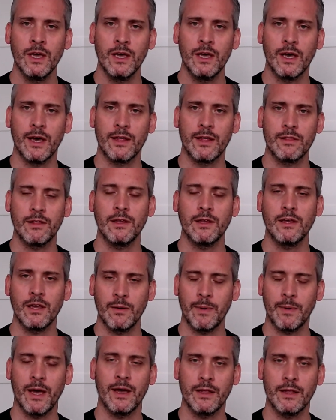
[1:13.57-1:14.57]
thinking
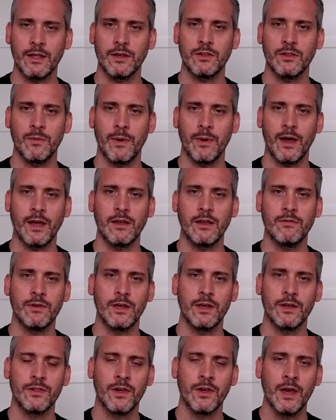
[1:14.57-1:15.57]
about addictive
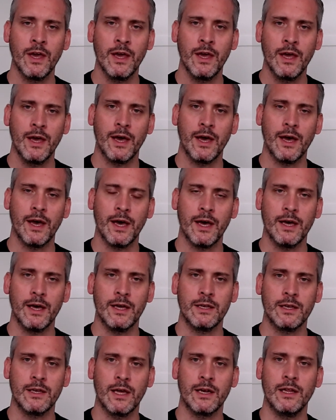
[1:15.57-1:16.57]
behaviours
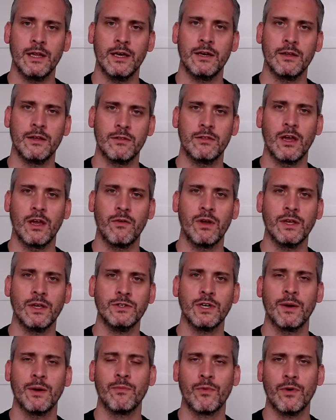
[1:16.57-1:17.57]
and learning theory in
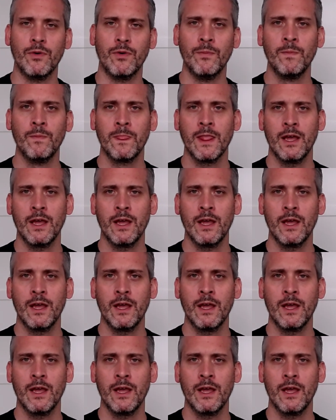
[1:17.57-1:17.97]
general,